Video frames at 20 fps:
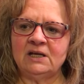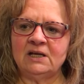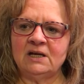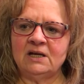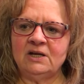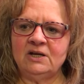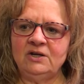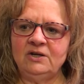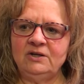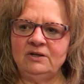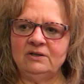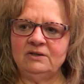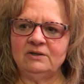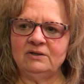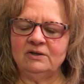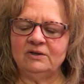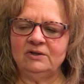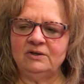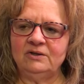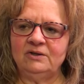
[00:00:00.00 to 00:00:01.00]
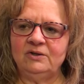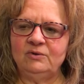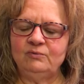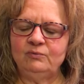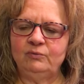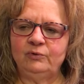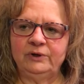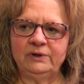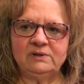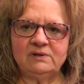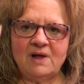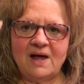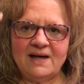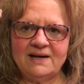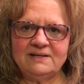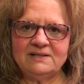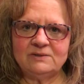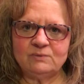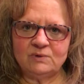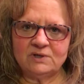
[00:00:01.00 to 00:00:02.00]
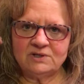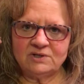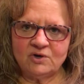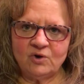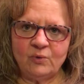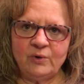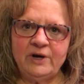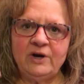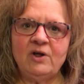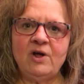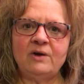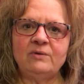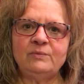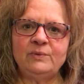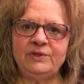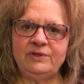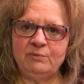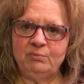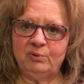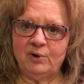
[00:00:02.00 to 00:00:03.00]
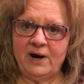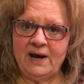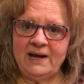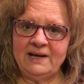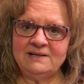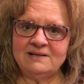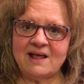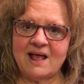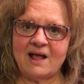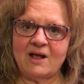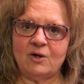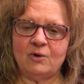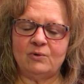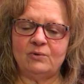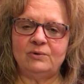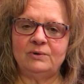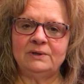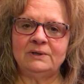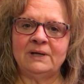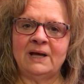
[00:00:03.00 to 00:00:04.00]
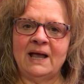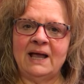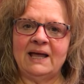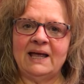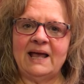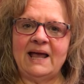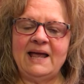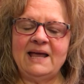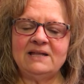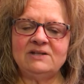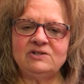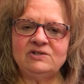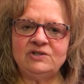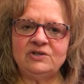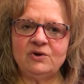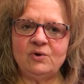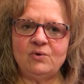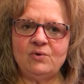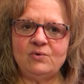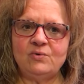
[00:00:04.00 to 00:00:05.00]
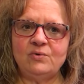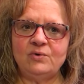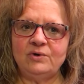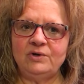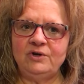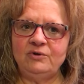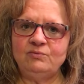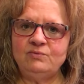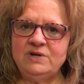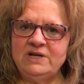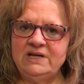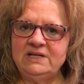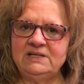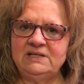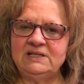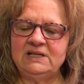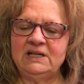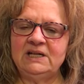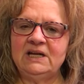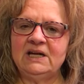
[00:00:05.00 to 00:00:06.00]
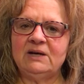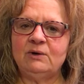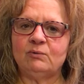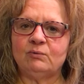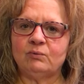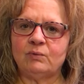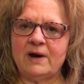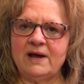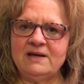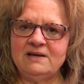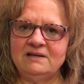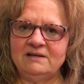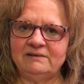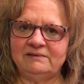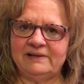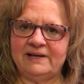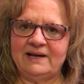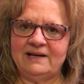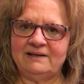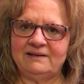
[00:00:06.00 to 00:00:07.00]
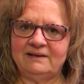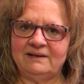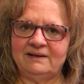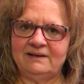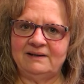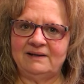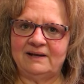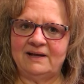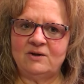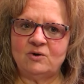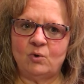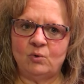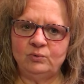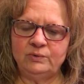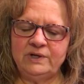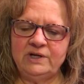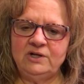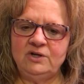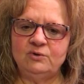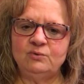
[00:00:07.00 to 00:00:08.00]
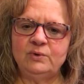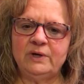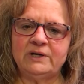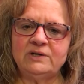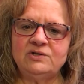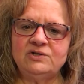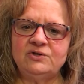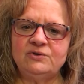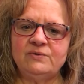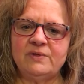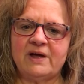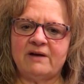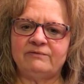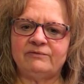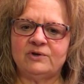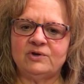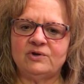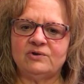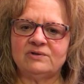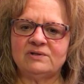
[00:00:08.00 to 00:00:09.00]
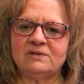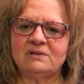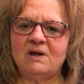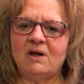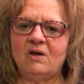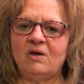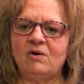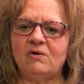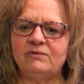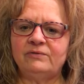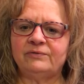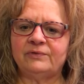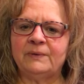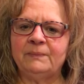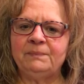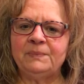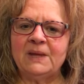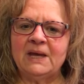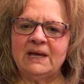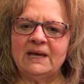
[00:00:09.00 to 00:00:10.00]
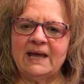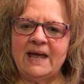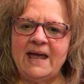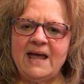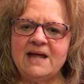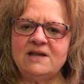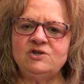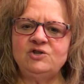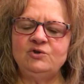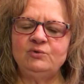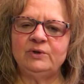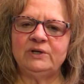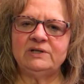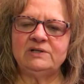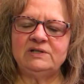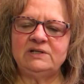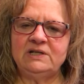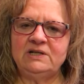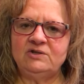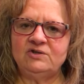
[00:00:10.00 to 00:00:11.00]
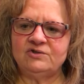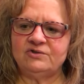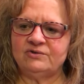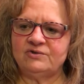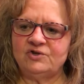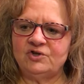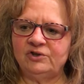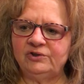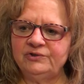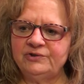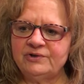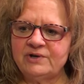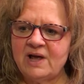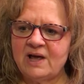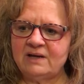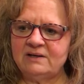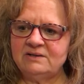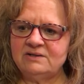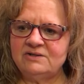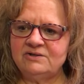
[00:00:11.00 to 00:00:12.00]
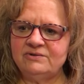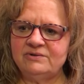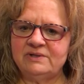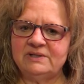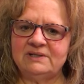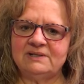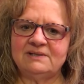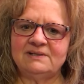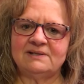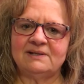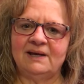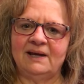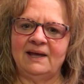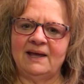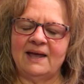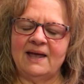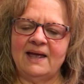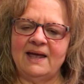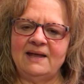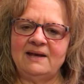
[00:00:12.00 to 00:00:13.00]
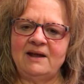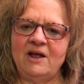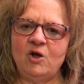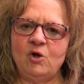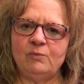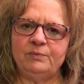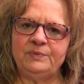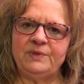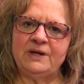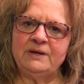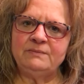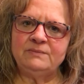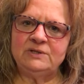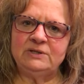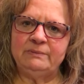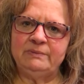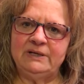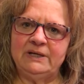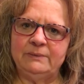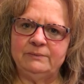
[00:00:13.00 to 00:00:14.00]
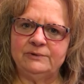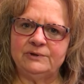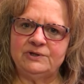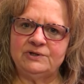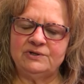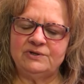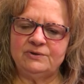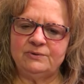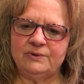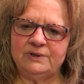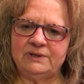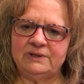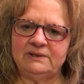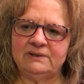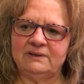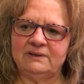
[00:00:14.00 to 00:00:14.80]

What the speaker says: you realize what's going on with the brain now. And so you need to get regulated, and only you can do that for yourself. And you can teach your children how to do this and help them to be able to do it